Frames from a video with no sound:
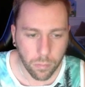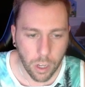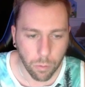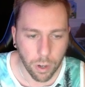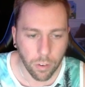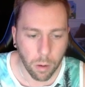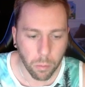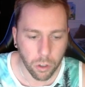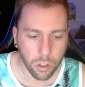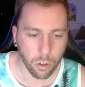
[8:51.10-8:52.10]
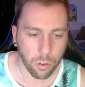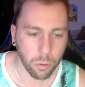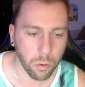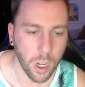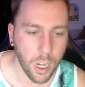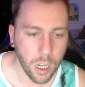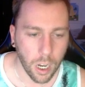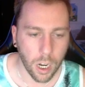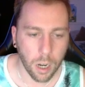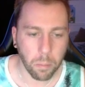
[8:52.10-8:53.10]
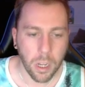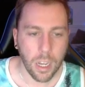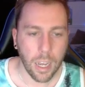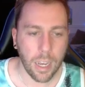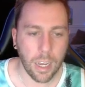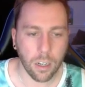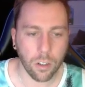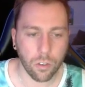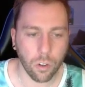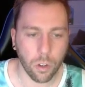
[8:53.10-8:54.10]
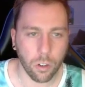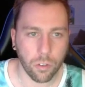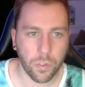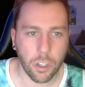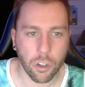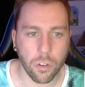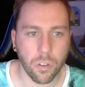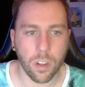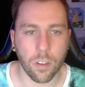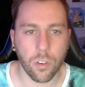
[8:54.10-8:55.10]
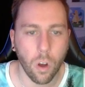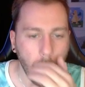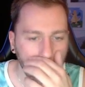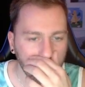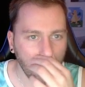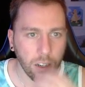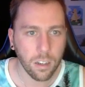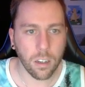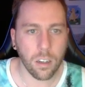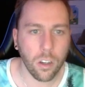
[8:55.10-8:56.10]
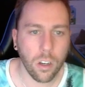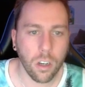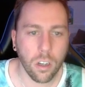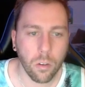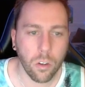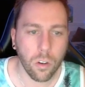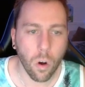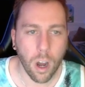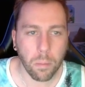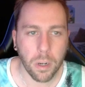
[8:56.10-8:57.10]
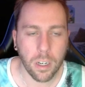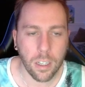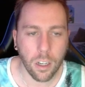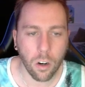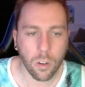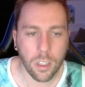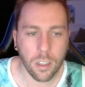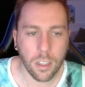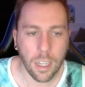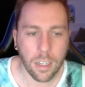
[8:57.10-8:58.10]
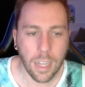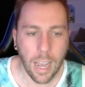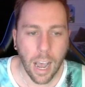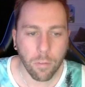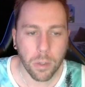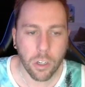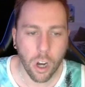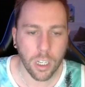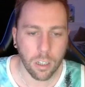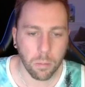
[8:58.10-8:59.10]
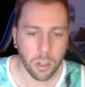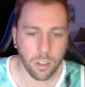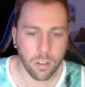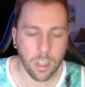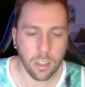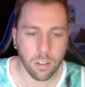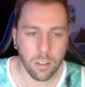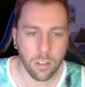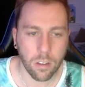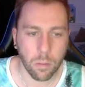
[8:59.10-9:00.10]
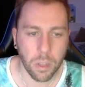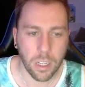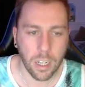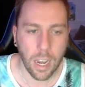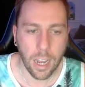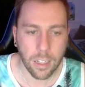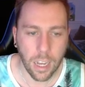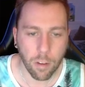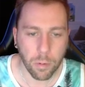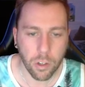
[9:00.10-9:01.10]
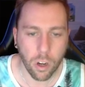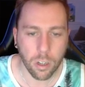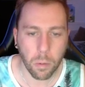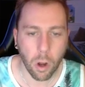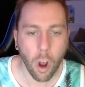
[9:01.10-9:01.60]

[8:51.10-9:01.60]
we have a lot more to go through. And so there's features and stuff. So let's kind of go on, but they have been talking about these things. This is something they have been talking about.